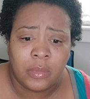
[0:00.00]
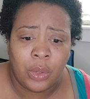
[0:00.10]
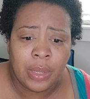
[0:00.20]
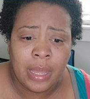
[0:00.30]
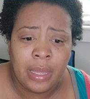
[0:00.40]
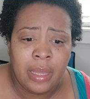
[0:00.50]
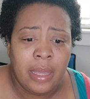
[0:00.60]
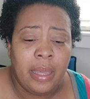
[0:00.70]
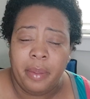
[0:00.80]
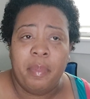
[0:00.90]
Okay?
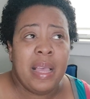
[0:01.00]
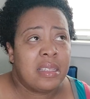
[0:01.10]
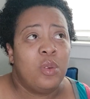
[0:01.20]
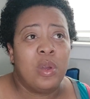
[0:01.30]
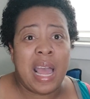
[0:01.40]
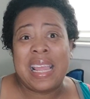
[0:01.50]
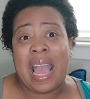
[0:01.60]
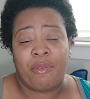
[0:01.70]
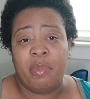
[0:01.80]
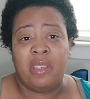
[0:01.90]
Basically, what I
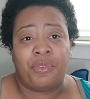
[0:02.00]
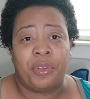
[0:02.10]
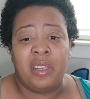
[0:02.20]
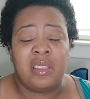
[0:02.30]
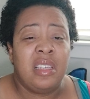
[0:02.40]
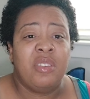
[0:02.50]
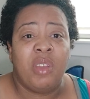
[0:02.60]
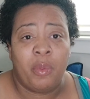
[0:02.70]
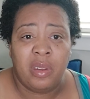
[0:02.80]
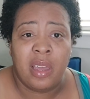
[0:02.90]
got from his friends is that he's
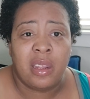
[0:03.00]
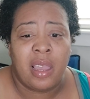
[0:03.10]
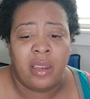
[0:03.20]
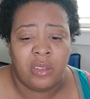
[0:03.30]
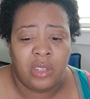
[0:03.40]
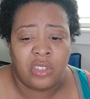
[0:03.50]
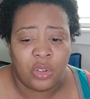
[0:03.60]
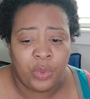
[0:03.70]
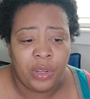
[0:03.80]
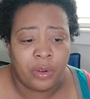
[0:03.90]
very dedicated to his
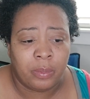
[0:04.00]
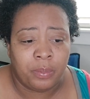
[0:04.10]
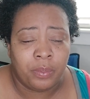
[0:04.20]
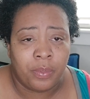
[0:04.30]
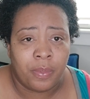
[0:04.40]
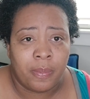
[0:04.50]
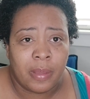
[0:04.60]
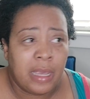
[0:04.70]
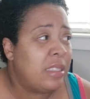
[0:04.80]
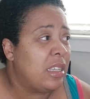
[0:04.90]
career.
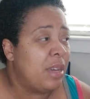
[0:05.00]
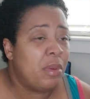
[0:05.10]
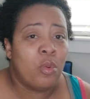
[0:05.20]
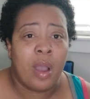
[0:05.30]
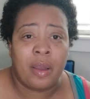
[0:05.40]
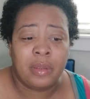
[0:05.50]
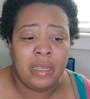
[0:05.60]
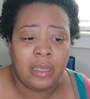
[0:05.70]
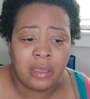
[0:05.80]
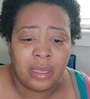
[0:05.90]
It took him a while to
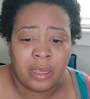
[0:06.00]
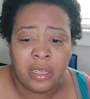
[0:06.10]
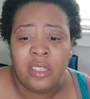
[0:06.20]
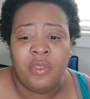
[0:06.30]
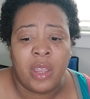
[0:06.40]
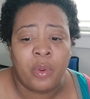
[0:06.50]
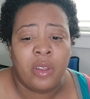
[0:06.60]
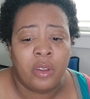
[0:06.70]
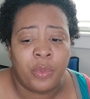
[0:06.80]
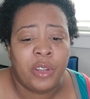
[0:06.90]
get there. He's very
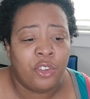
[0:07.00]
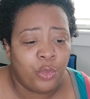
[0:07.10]
career